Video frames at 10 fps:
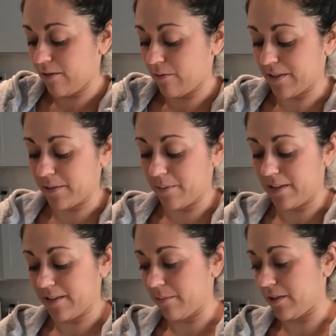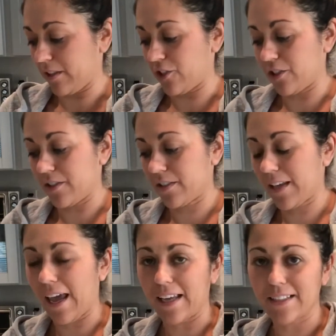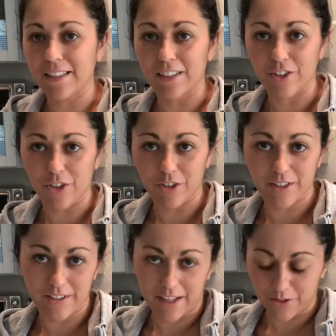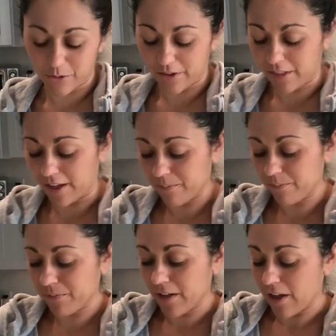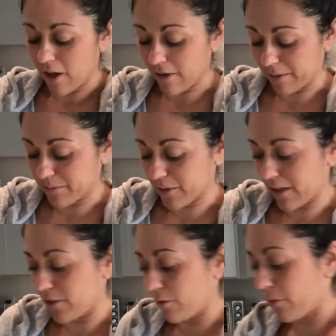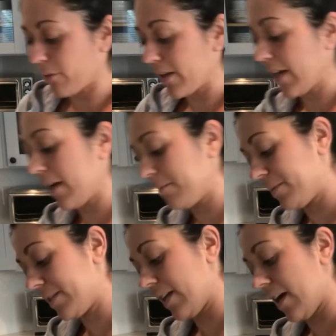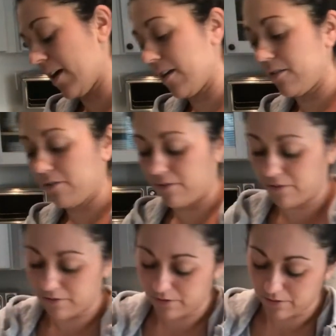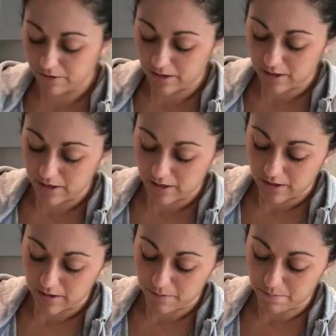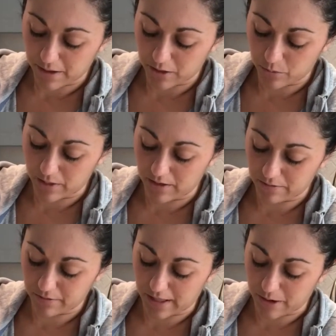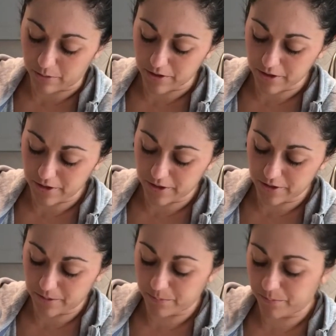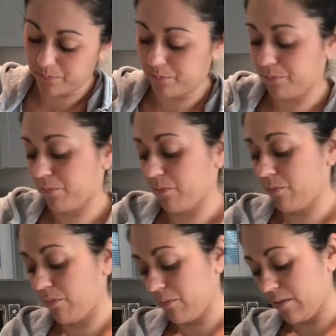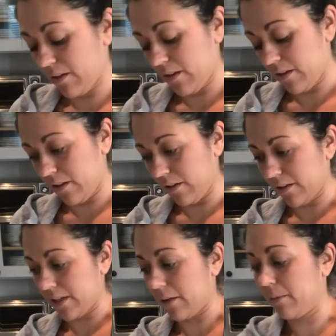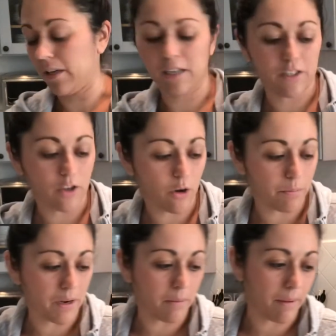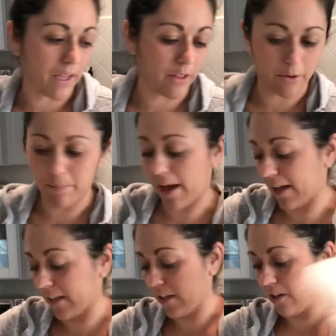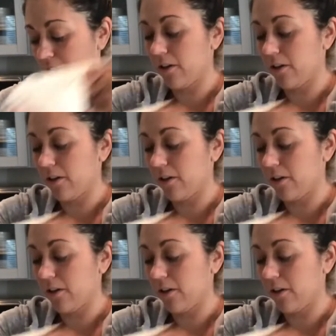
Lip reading: recipes, some delicious cakes and desserts and that sort of thing. Okay, so I do 3 cups of the buckwheat flour. It looks like I'm gonna need to open up my other pack here.